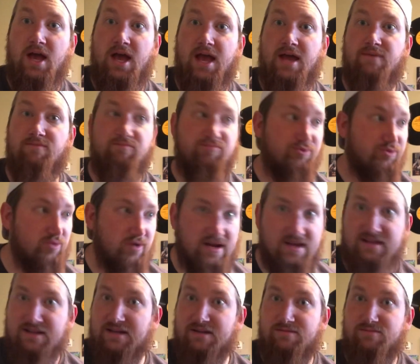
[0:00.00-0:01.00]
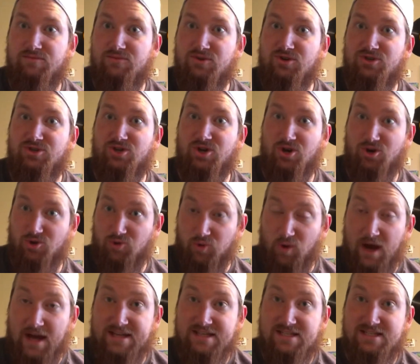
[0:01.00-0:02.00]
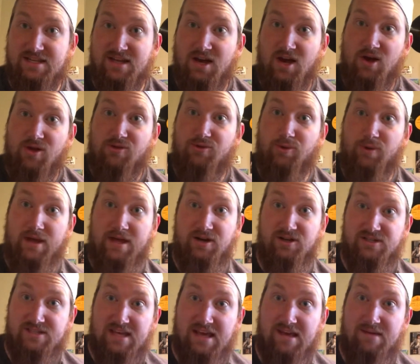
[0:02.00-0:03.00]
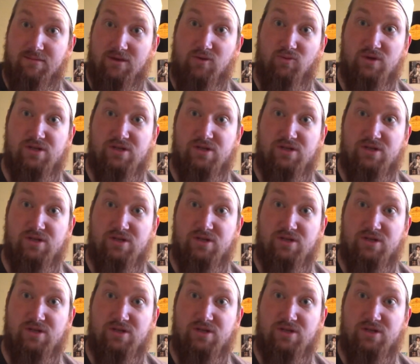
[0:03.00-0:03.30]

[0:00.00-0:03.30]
and bring them to Christ through entertainment,